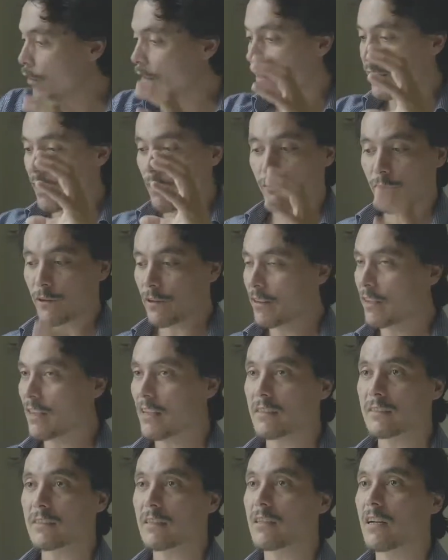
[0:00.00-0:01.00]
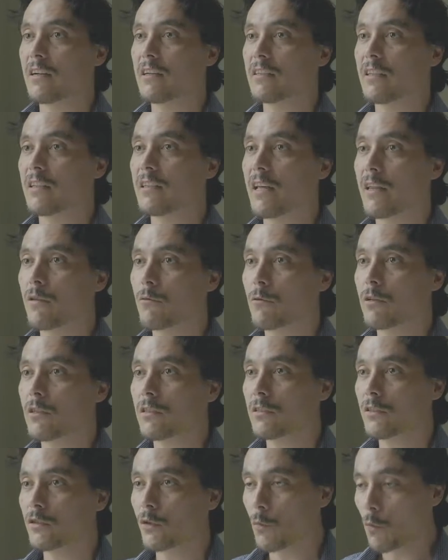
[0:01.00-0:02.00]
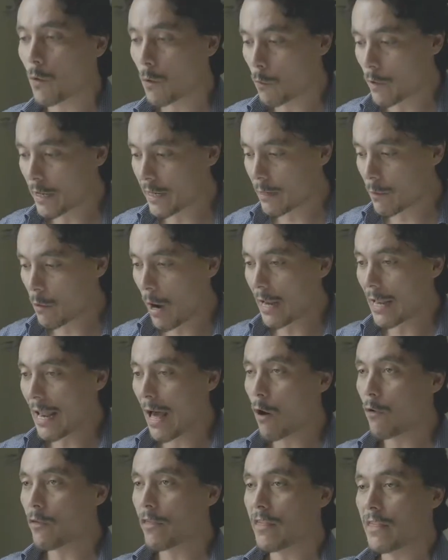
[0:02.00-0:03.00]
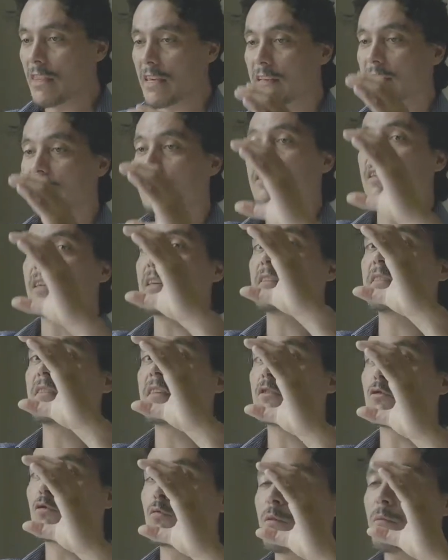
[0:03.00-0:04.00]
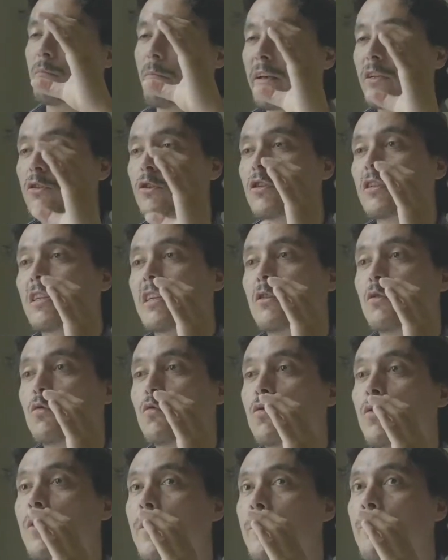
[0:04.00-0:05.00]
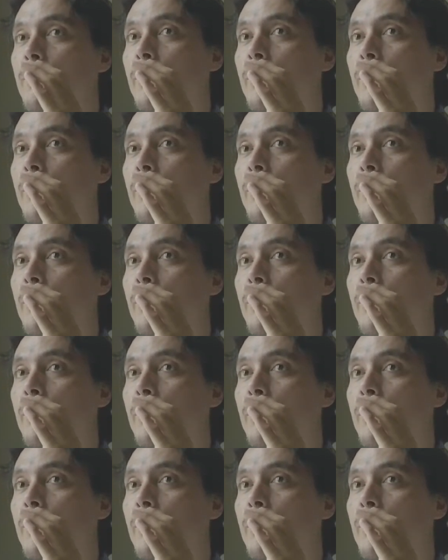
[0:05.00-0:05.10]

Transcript: the different things that are in the network. So what we allow these things is to be measured into